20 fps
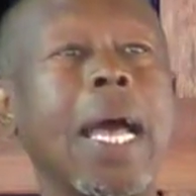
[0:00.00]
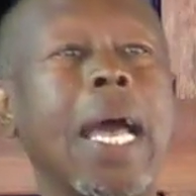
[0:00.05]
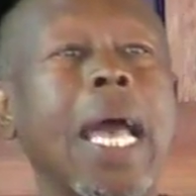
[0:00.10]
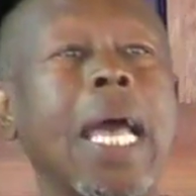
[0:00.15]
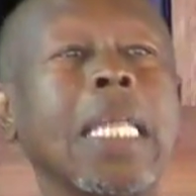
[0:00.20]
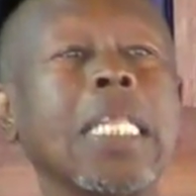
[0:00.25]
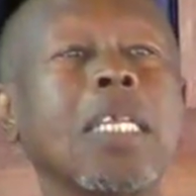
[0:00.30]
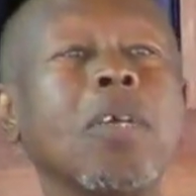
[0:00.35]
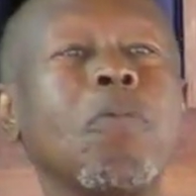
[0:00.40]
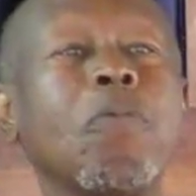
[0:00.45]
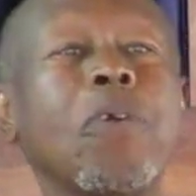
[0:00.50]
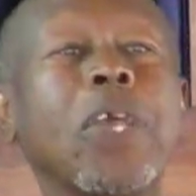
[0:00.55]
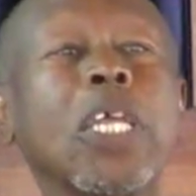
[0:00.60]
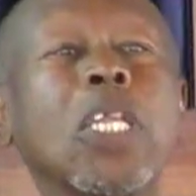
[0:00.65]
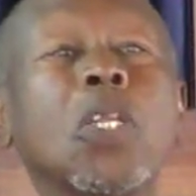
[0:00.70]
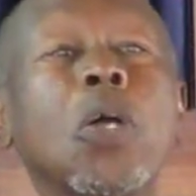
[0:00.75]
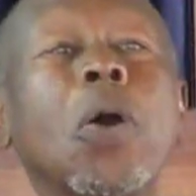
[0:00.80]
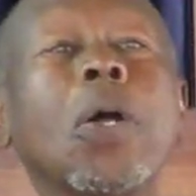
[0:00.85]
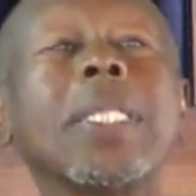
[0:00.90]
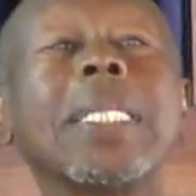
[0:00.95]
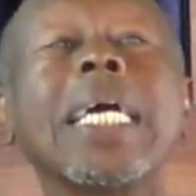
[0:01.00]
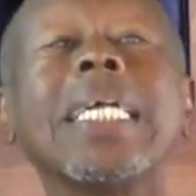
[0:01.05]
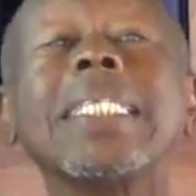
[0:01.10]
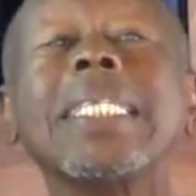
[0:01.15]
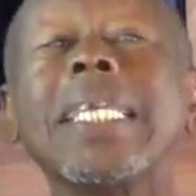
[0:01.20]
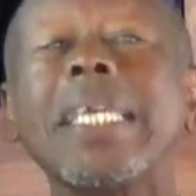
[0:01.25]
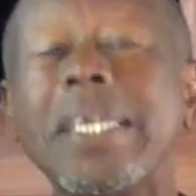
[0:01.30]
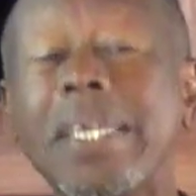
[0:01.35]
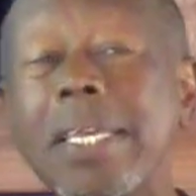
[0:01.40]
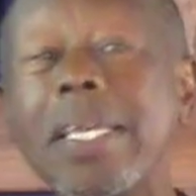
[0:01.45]
And if we know that
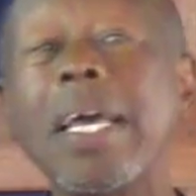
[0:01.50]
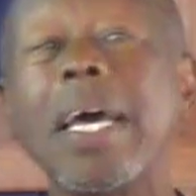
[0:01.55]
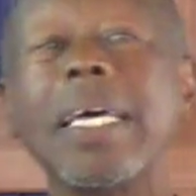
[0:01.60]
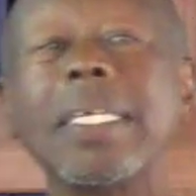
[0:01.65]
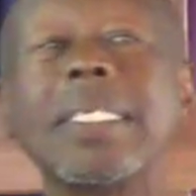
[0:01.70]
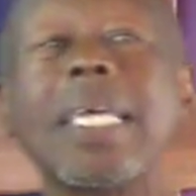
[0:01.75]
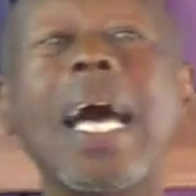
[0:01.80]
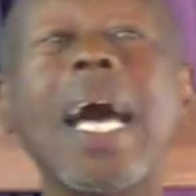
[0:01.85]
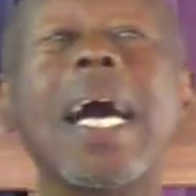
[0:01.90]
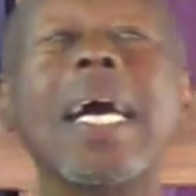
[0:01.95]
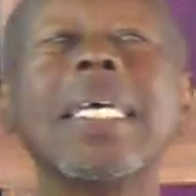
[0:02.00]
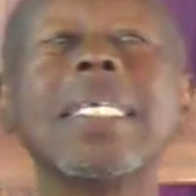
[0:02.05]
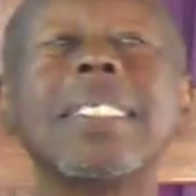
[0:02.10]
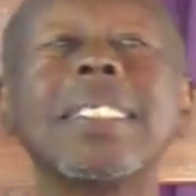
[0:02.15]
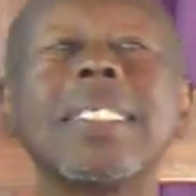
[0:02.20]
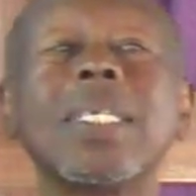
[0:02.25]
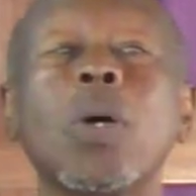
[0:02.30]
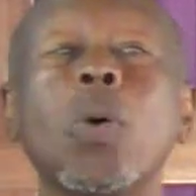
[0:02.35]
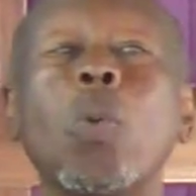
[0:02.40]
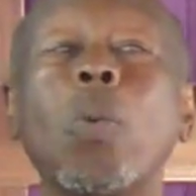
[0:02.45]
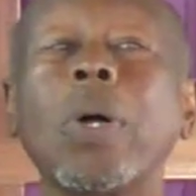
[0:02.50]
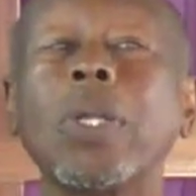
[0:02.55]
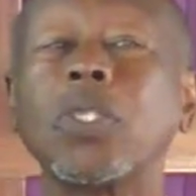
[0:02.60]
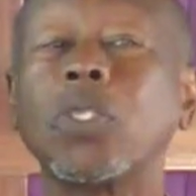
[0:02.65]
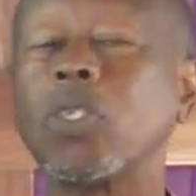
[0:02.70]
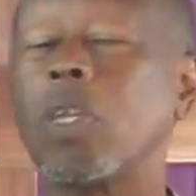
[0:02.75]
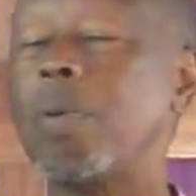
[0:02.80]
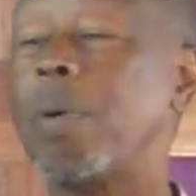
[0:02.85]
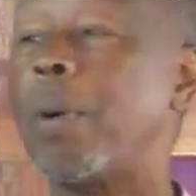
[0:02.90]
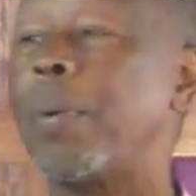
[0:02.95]
He hears us,
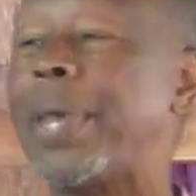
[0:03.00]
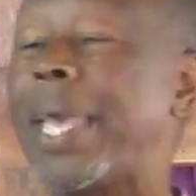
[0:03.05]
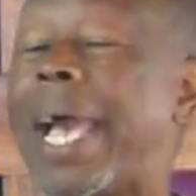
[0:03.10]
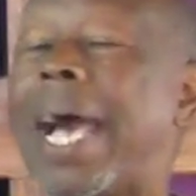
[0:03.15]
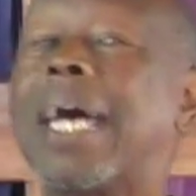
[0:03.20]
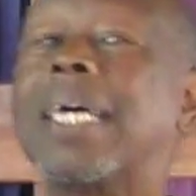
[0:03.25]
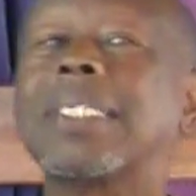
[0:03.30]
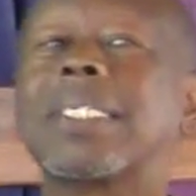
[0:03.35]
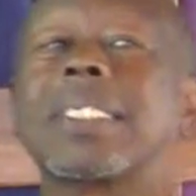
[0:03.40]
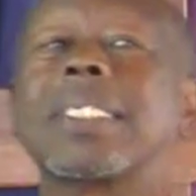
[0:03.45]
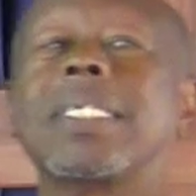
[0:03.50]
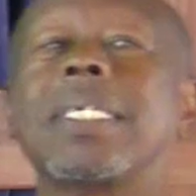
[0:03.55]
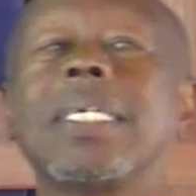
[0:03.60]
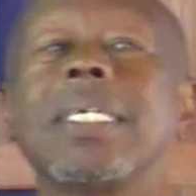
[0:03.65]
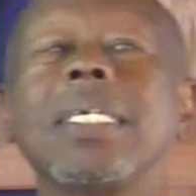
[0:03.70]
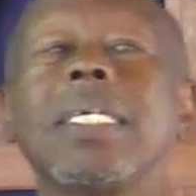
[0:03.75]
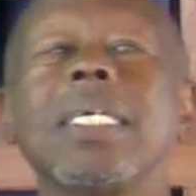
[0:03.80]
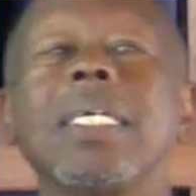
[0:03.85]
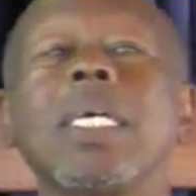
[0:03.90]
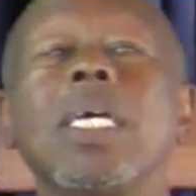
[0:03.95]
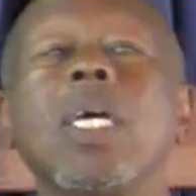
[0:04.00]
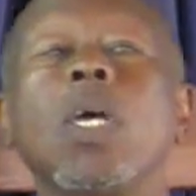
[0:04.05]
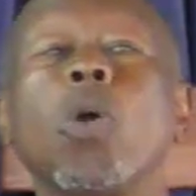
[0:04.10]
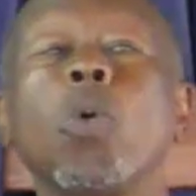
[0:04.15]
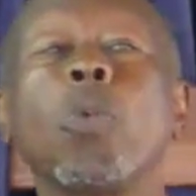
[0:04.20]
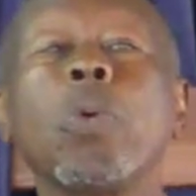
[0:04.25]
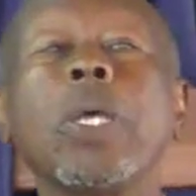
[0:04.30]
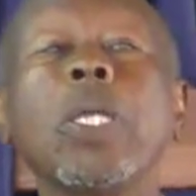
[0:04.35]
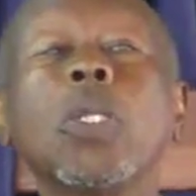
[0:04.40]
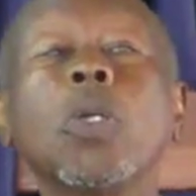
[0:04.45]
whatsoever we ask,
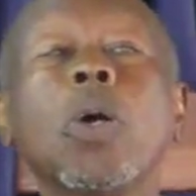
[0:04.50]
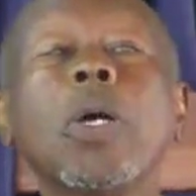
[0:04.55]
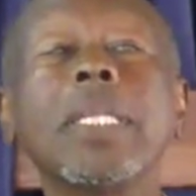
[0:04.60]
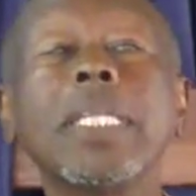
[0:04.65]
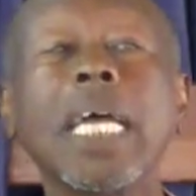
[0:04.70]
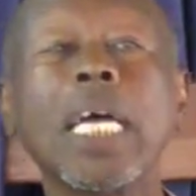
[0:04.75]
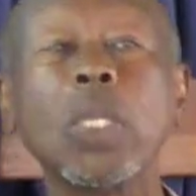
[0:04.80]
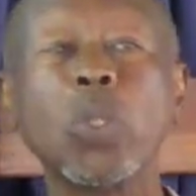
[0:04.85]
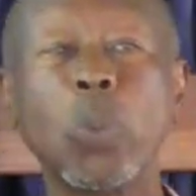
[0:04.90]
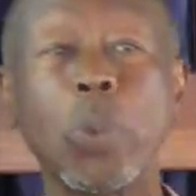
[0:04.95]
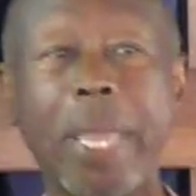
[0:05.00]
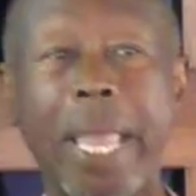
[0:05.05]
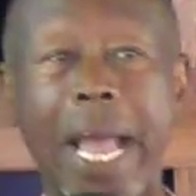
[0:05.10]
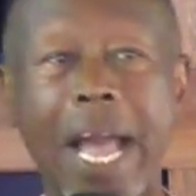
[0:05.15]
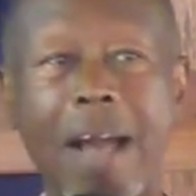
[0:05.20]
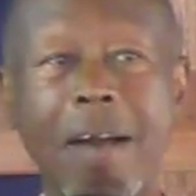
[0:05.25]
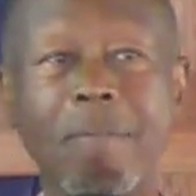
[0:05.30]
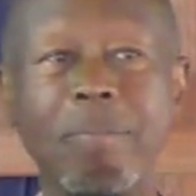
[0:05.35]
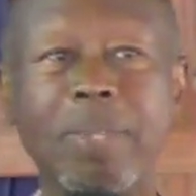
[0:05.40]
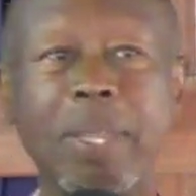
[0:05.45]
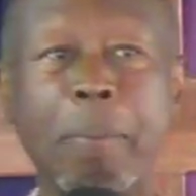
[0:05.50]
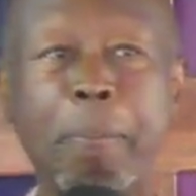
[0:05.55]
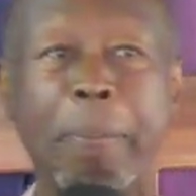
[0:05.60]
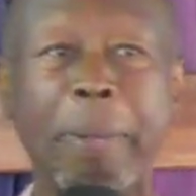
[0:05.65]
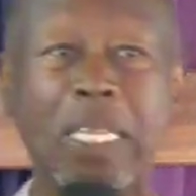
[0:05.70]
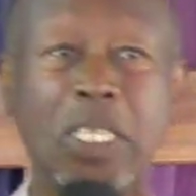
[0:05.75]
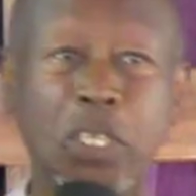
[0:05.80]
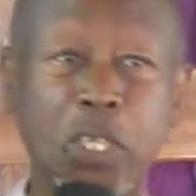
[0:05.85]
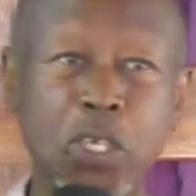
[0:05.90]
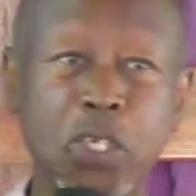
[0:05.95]
we know that we have the
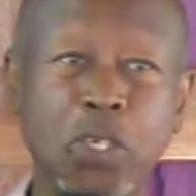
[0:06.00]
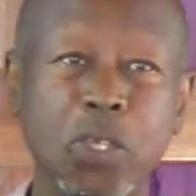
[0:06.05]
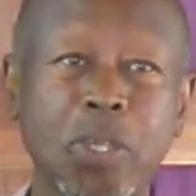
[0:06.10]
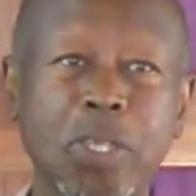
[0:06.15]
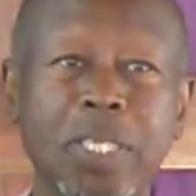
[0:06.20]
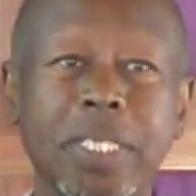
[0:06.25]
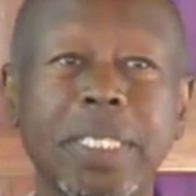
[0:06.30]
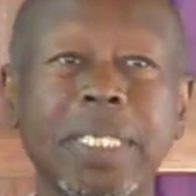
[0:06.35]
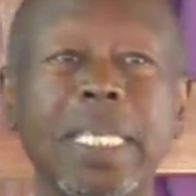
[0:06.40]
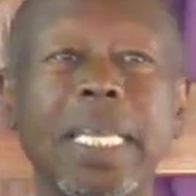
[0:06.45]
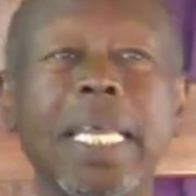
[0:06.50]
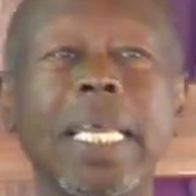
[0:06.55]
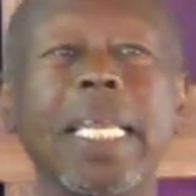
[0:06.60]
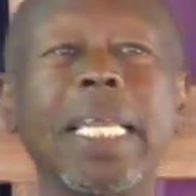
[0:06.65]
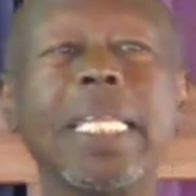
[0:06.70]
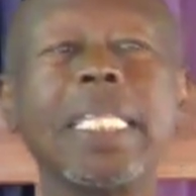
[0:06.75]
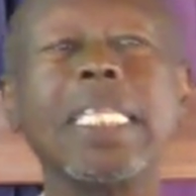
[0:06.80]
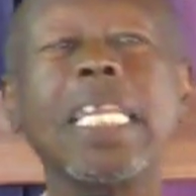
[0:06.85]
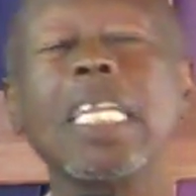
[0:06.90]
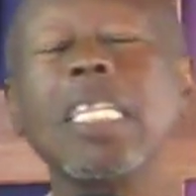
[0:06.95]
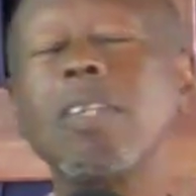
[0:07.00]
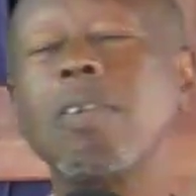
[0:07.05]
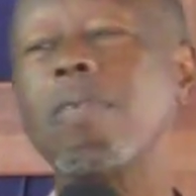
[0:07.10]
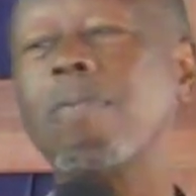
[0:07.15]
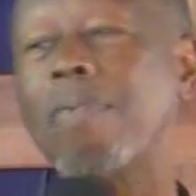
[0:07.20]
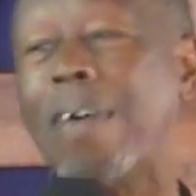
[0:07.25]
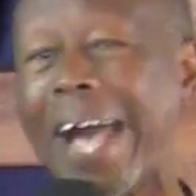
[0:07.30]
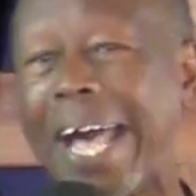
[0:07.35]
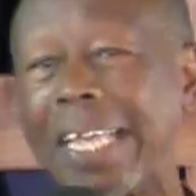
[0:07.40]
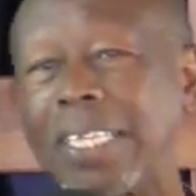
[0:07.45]
petitions that
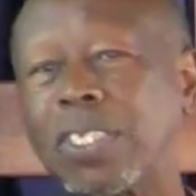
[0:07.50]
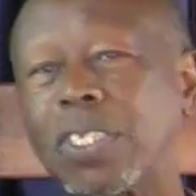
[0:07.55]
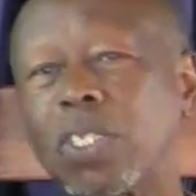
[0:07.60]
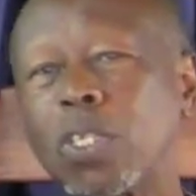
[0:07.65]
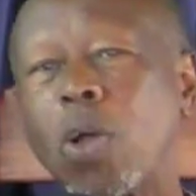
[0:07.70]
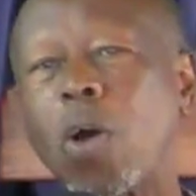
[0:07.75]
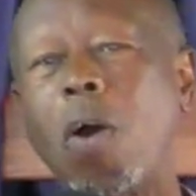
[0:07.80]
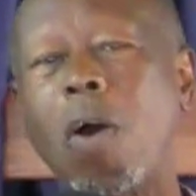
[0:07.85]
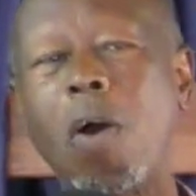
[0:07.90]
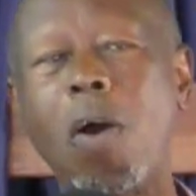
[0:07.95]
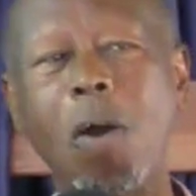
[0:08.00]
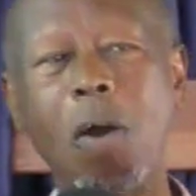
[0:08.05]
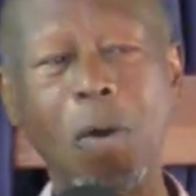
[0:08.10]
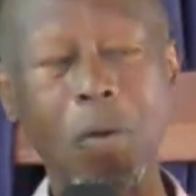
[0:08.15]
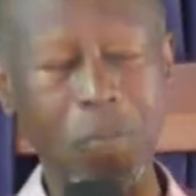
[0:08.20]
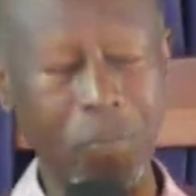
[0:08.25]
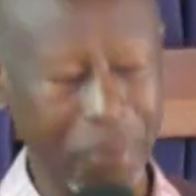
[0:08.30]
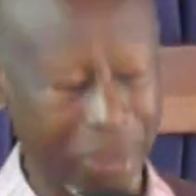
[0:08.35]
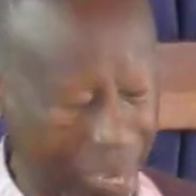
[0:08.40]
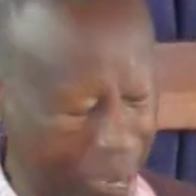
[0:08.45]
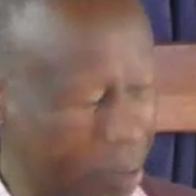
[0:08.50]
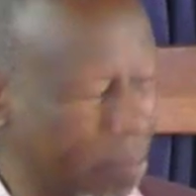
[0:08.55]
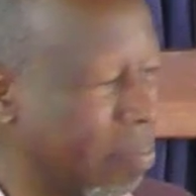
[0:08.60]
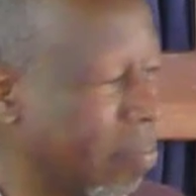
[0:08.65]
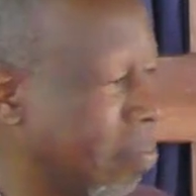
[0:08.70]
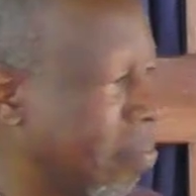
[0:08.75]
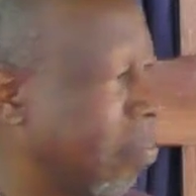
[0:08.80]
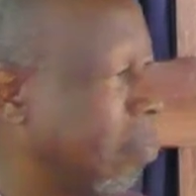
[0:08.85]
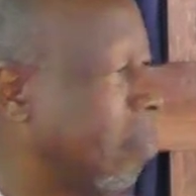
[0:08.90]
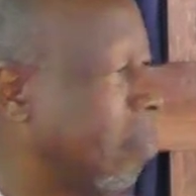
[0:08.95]
we've asked of Him.